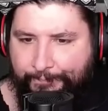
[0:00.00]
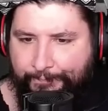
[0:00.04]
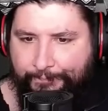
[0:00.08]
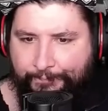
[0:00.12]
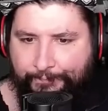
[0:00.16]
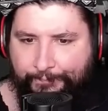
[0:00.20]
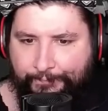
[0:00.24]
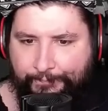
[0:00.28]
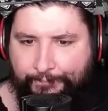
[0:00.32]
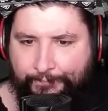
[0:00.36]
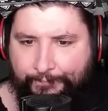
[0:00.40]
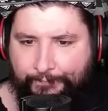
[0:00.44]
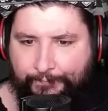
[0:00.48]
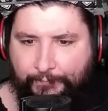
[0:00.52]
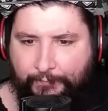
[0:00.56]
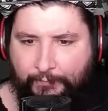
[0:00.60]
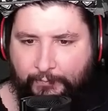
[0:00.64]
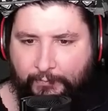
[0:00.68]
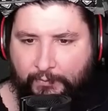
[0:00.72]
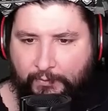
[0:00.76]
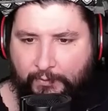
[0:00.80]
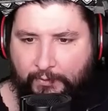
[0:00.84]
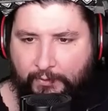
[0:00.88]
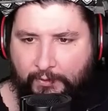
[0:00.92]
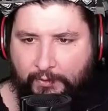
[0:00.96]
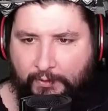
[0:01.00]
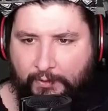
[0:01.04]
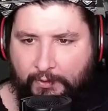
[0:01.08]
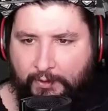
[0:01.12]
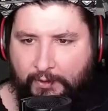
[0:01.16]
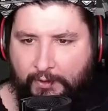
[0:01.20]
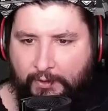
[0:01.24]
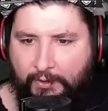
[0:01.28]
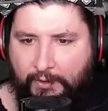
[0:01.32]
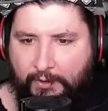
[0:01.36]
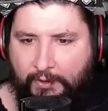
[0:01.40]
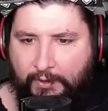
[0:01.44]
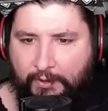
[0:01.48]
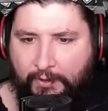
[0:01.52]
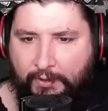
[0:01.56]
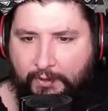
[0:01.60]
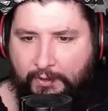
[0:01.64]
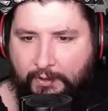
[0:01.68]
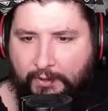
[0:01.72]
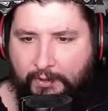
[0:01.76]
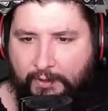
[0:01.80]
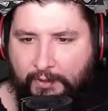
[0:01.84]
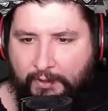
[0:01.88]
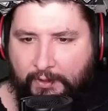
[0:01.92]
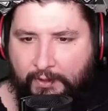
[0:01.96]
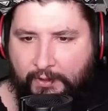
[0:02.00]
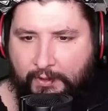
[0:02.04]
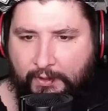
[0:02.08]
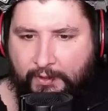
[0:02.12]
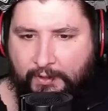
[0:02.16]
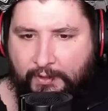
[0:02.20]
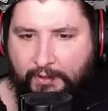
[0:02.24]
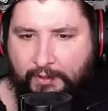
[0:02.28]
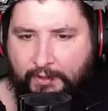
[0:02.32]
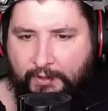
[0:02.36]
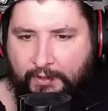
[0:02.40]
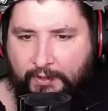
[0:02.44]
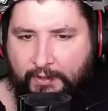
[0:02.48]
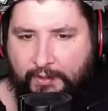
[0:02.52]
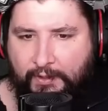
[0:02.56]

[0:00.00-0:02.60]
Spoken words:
Nothing is said.